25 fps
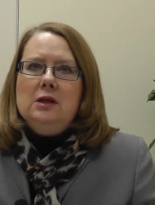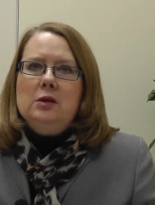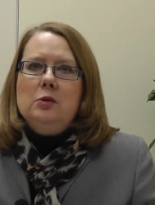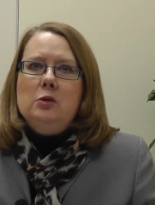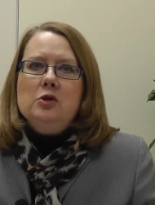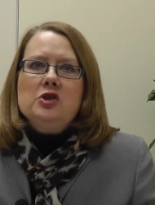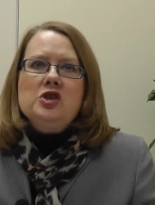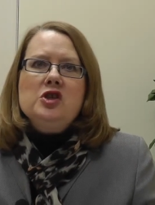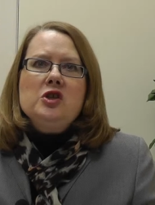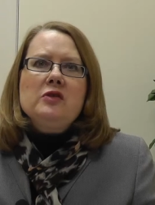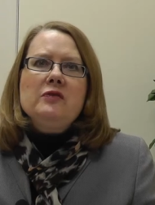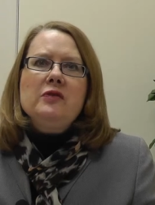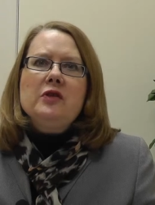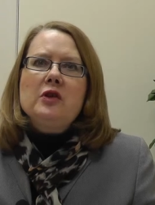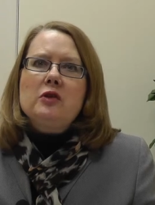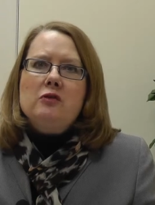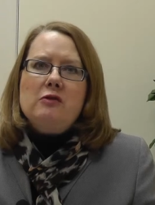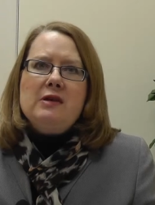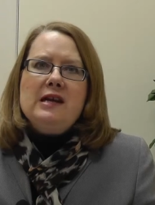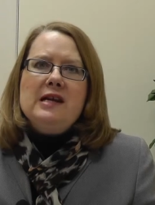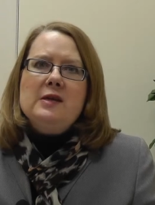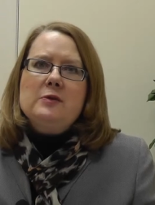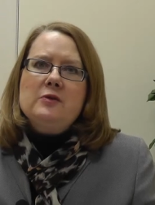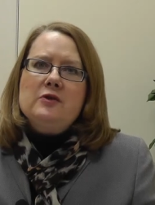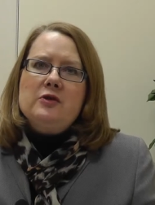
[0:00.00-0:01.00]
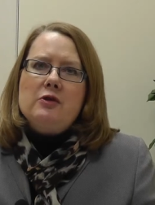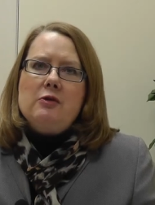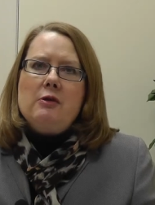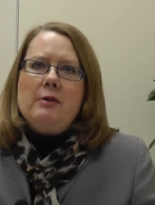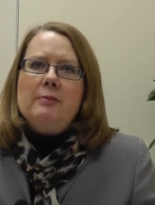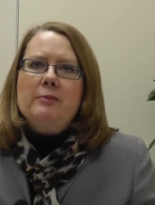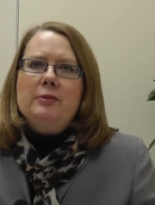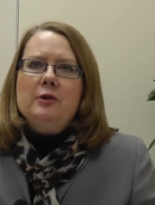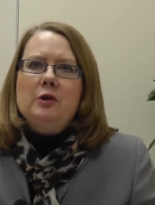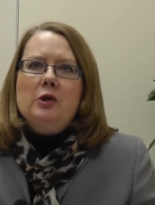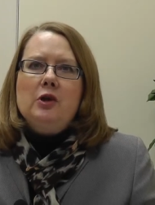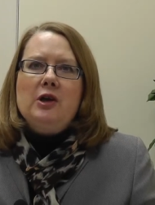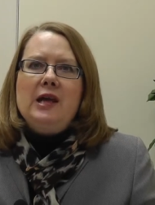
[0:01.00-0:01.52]
Once you've agreed with your
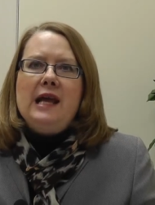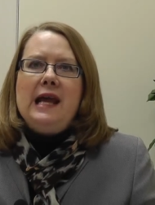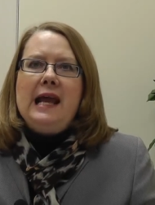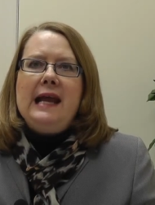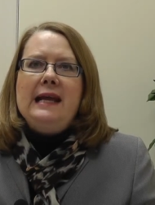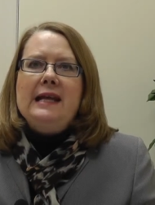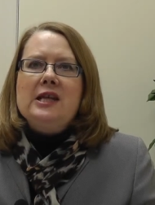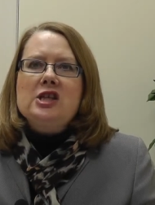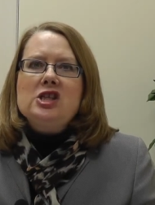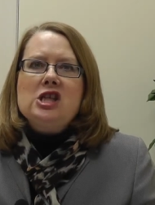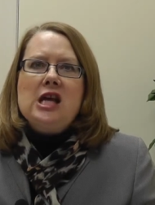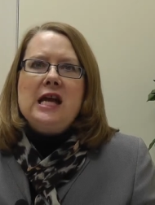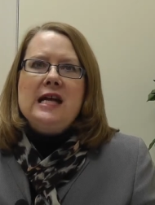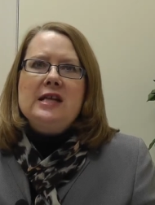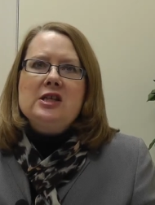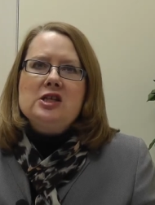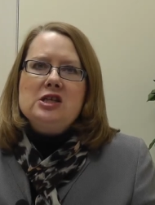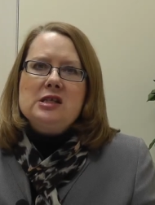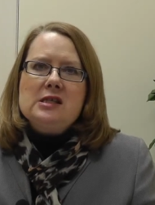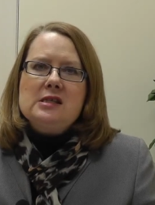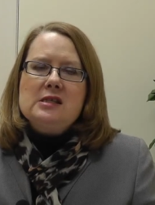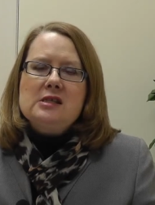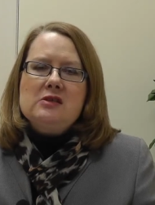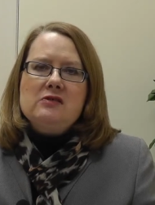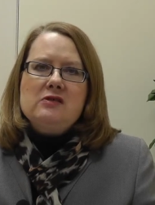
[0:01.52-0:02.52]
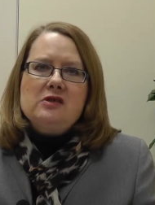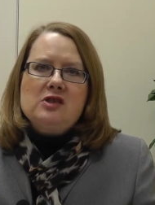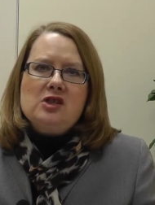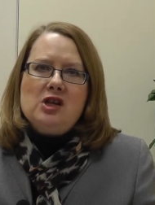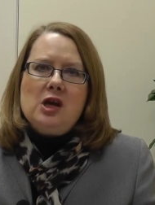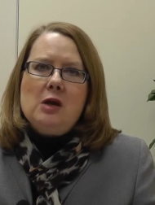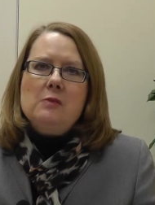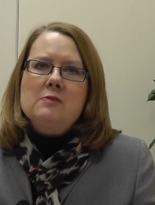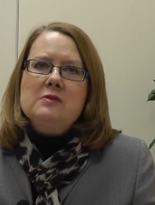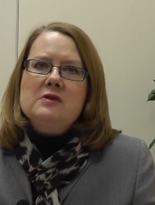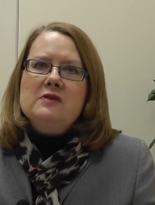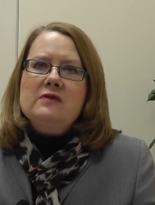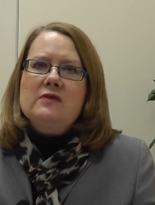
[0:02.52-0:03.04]
employee any changes to the
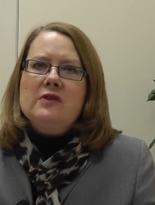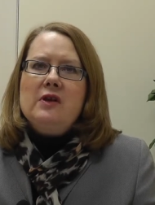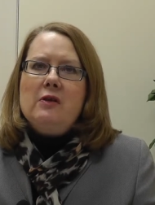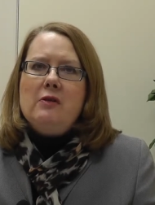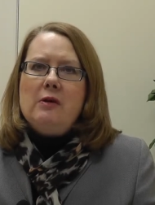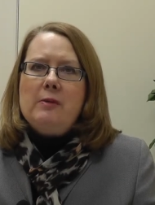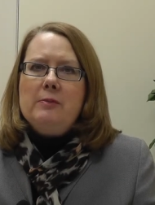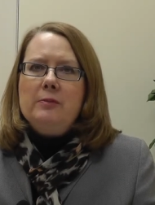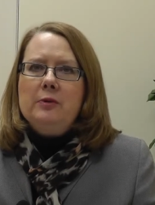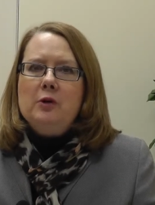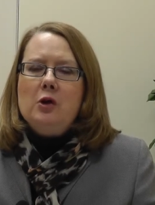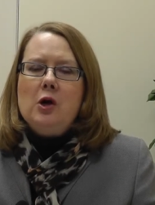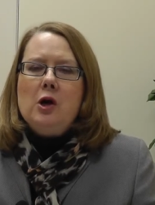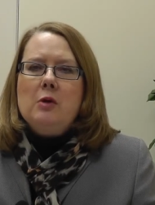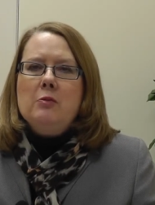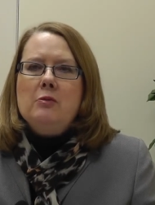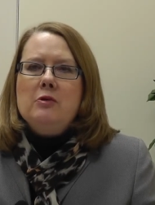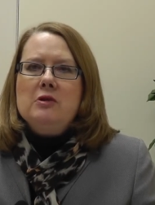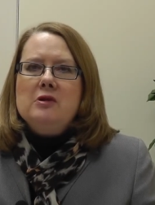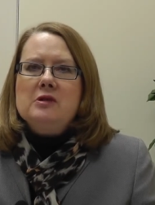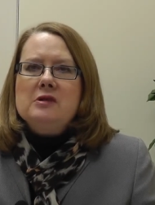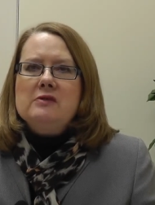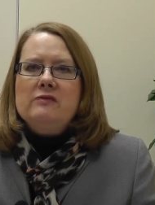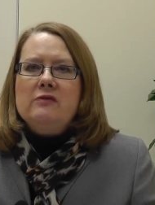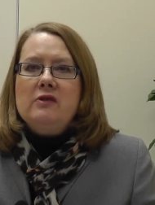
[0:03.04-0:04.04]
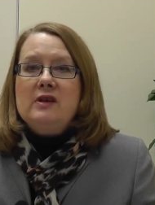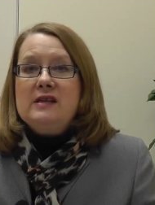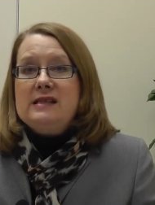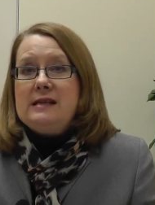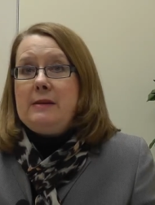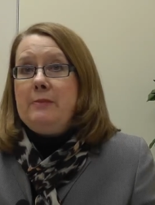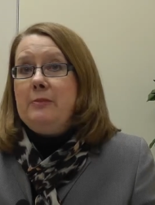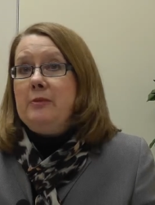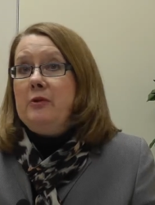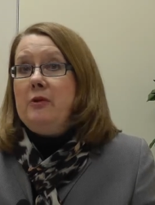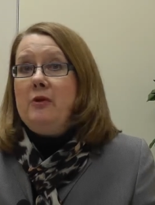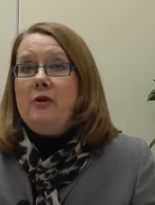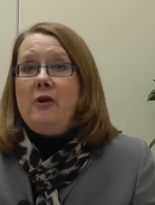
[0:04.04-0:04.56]
terms of their employment, for
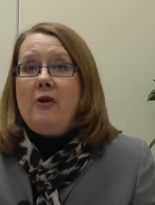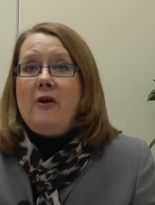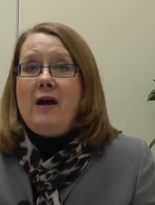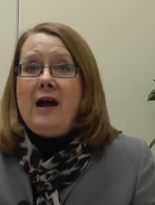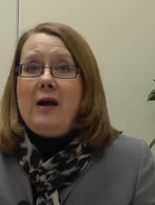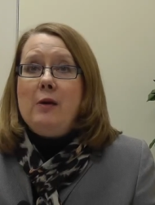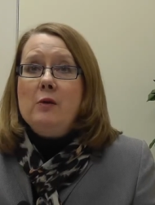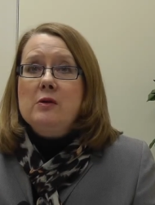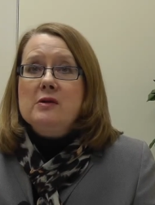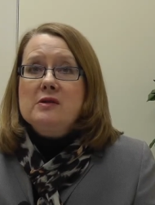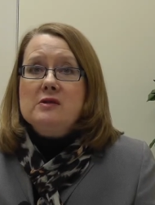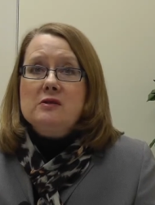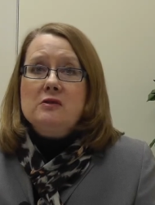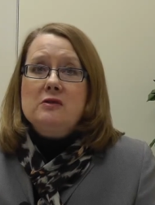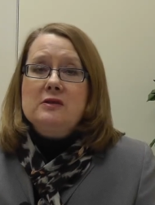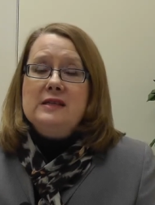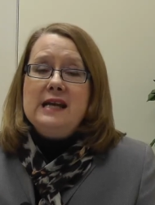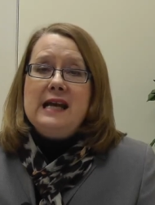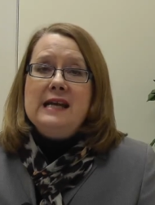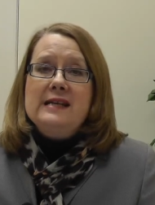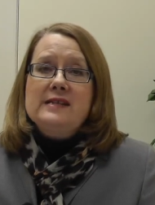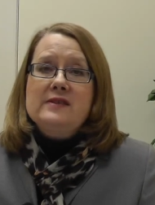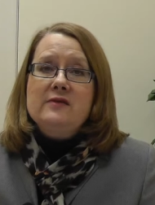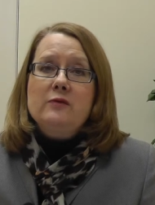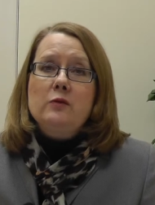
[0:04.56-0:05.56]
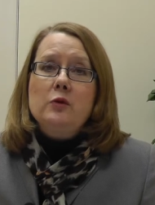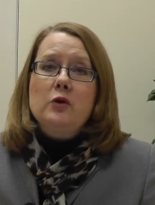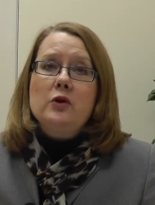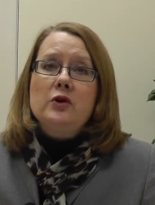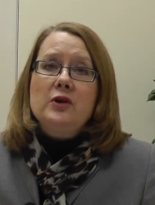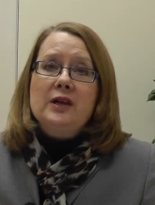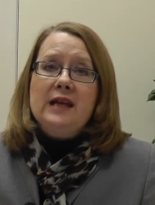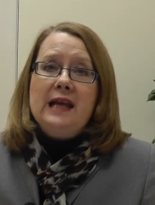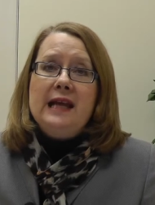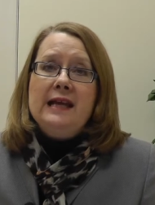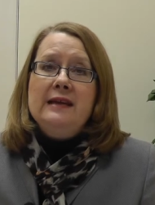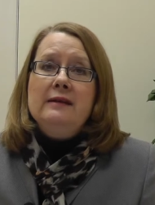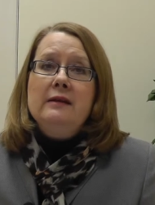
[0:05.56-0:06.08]
example their hours or days of
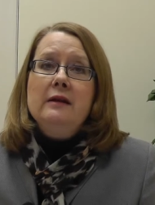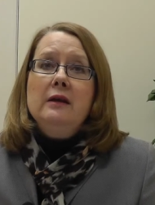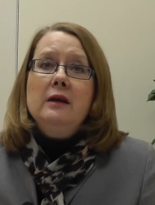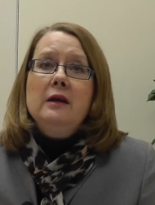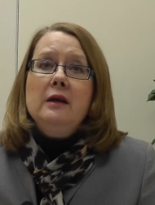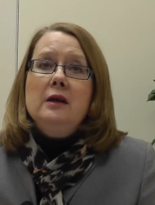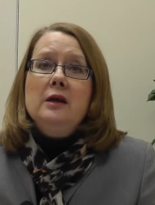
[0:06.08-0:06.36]
working,